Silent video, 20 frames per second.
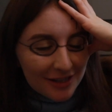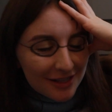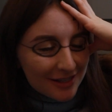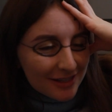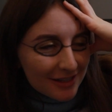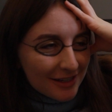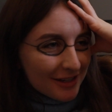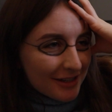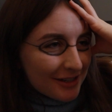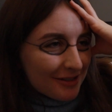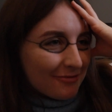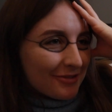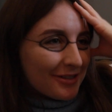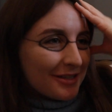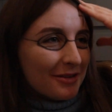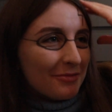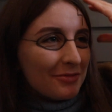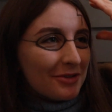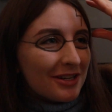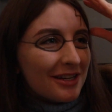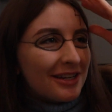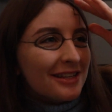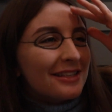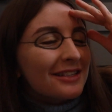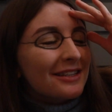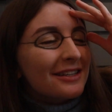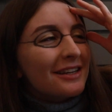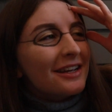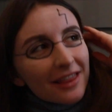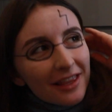in the city as a
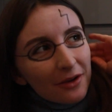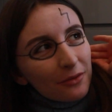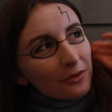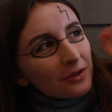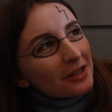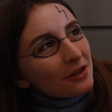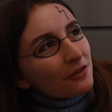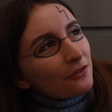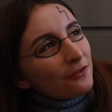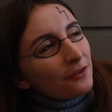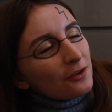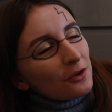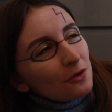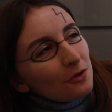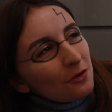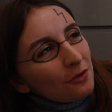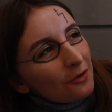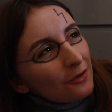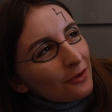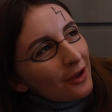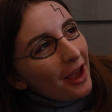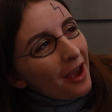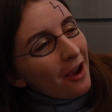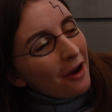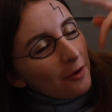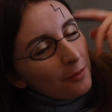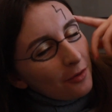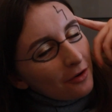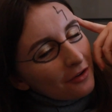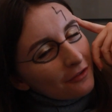receptionist, there was a few
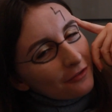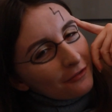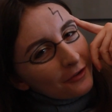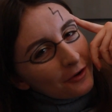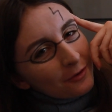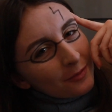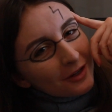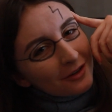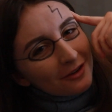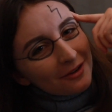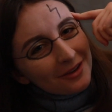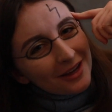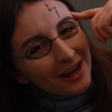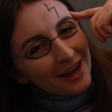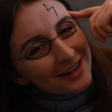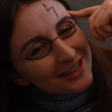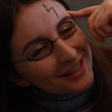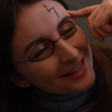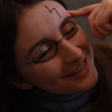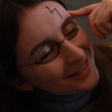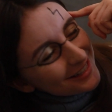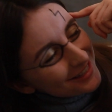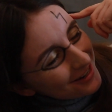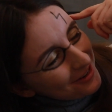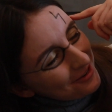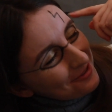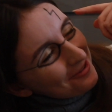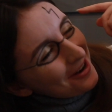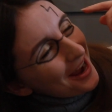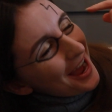Harry Potter filming locations
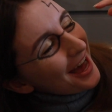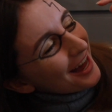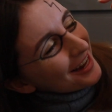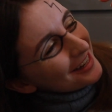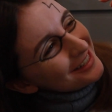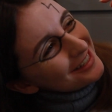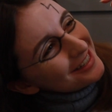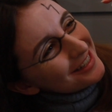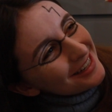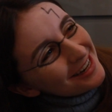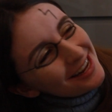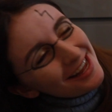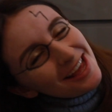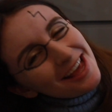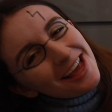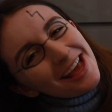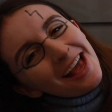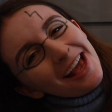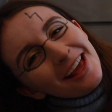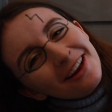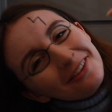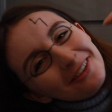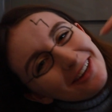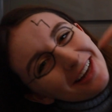around, and